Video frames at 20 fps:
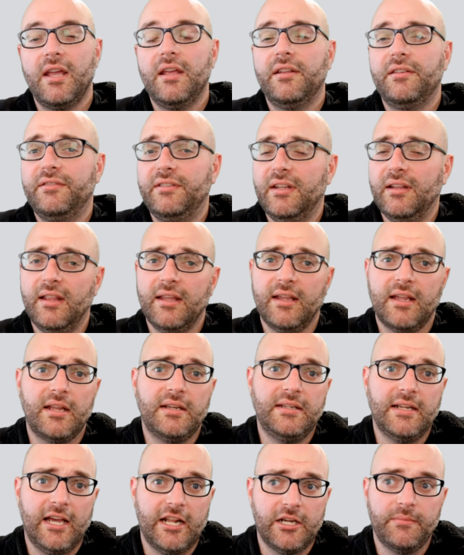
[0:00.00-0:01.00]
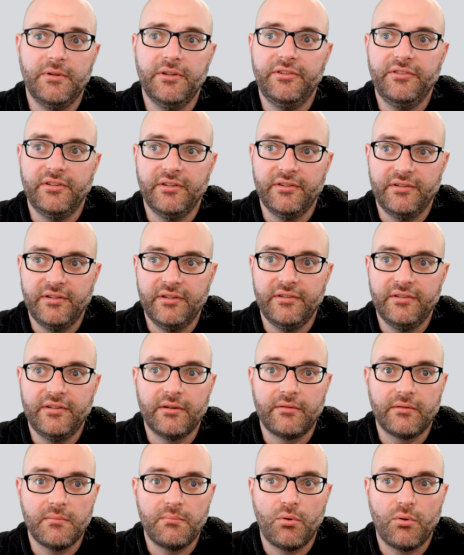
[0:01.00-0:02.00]
say, like anonymous statistic
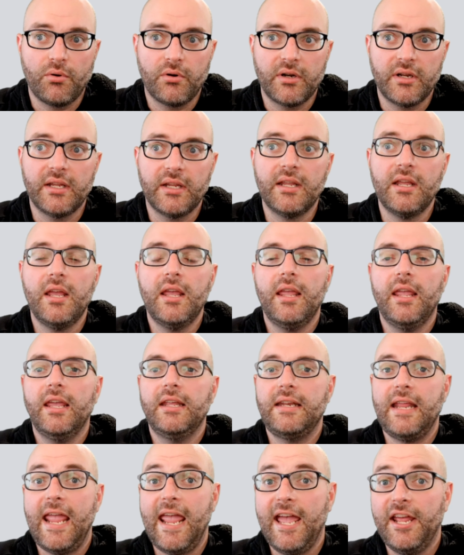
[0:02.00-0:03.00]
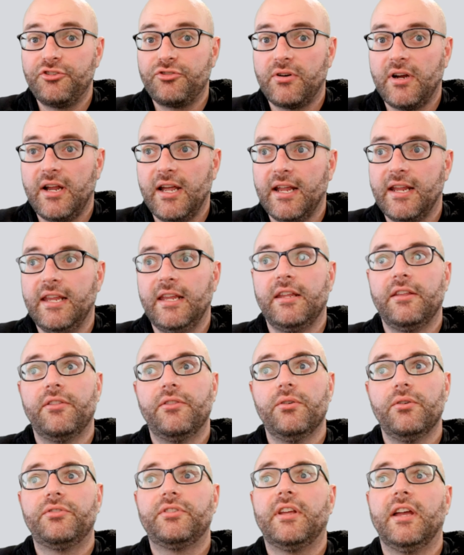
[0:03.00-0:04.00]
reporting and ad tracking,
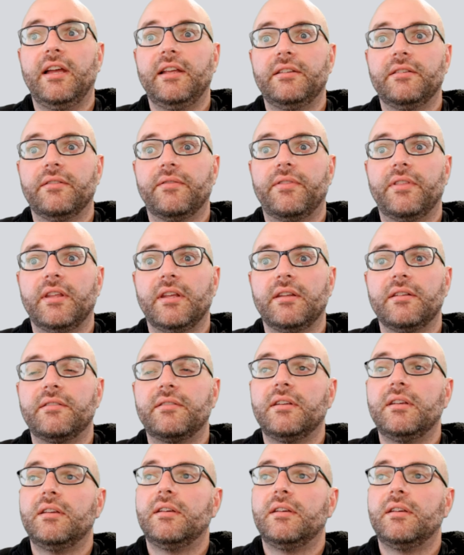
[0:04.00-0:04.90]
those kinds of things.